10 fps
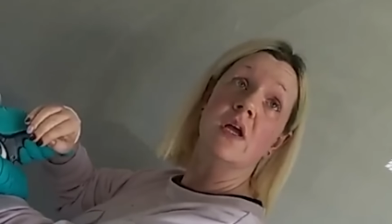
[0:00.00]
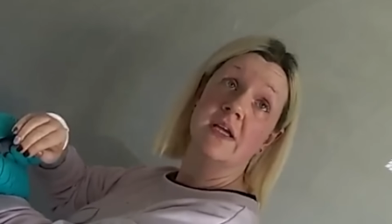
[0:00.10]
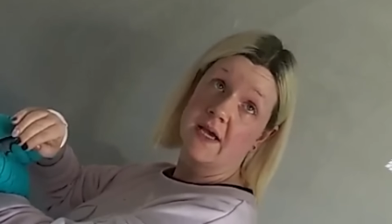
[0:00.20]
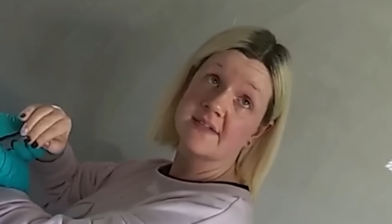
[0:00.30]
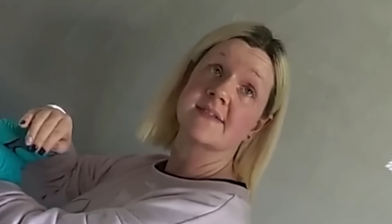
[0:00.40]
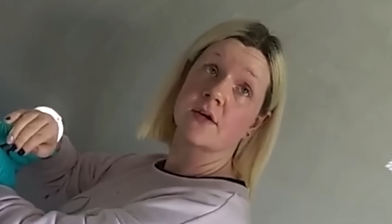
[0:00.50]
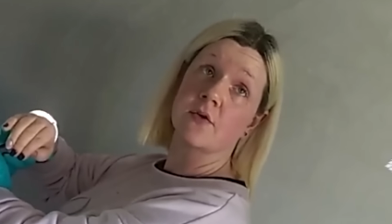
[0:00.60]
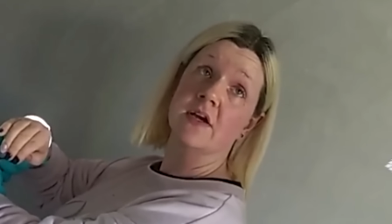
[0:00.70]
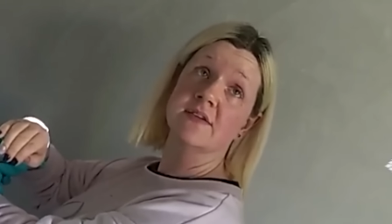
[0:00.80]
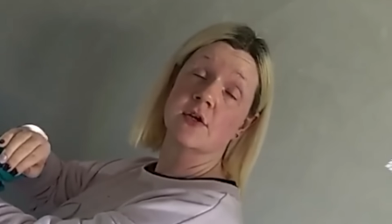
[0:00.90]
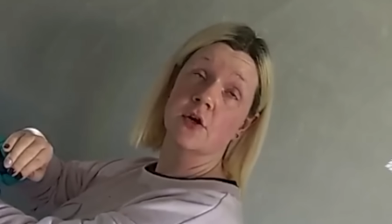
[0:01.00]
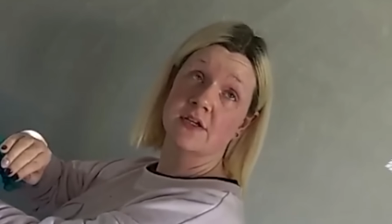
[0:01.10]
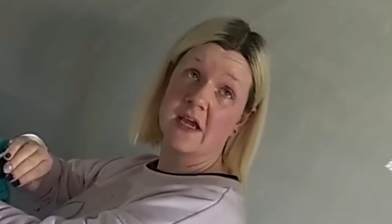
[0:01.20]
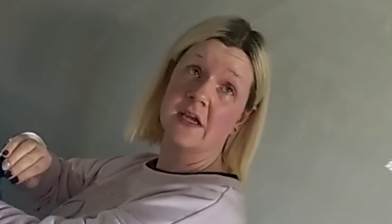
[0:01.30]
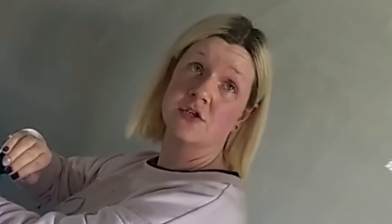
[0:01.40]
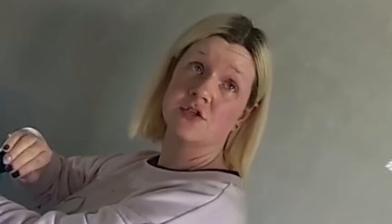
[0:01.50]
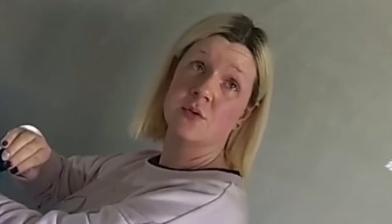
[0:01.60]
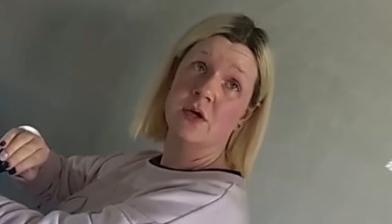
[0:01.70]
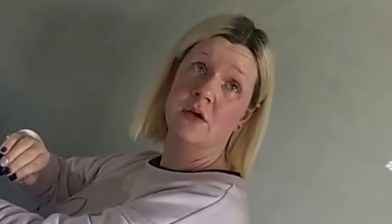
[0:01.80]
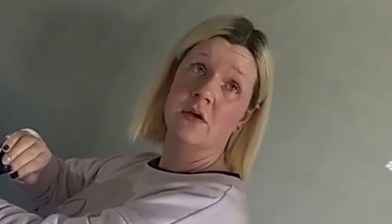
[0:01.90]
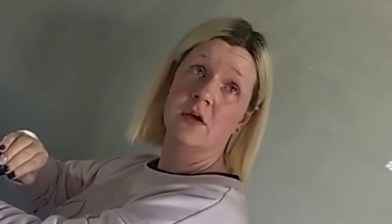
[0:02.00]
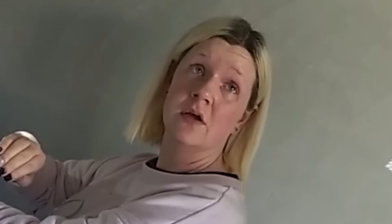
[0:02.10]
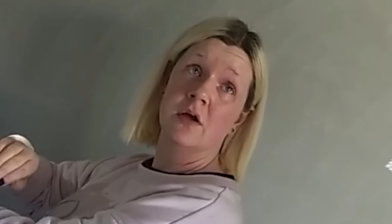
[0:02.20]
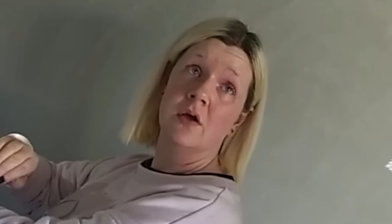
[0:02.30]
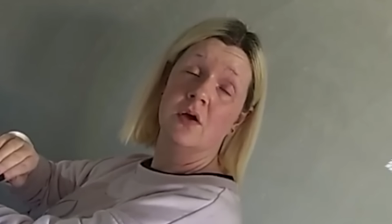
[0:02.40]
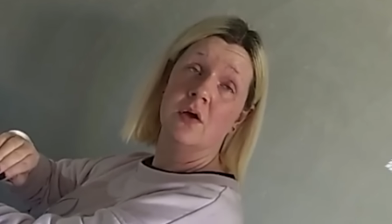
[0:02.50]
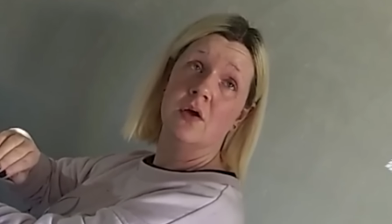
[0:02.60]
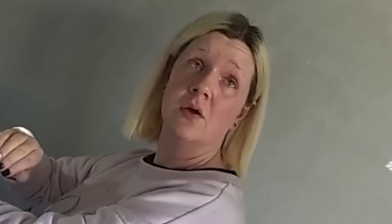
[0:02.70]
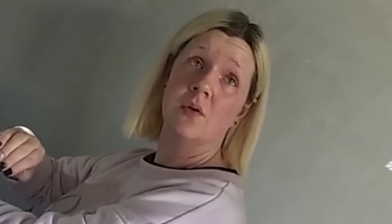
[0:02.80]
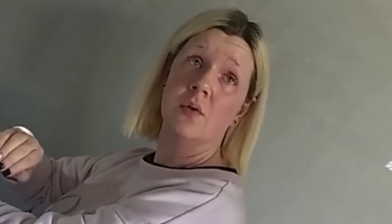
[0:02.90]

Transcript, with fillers: Yes, Can I take you to it? No, you can tell me.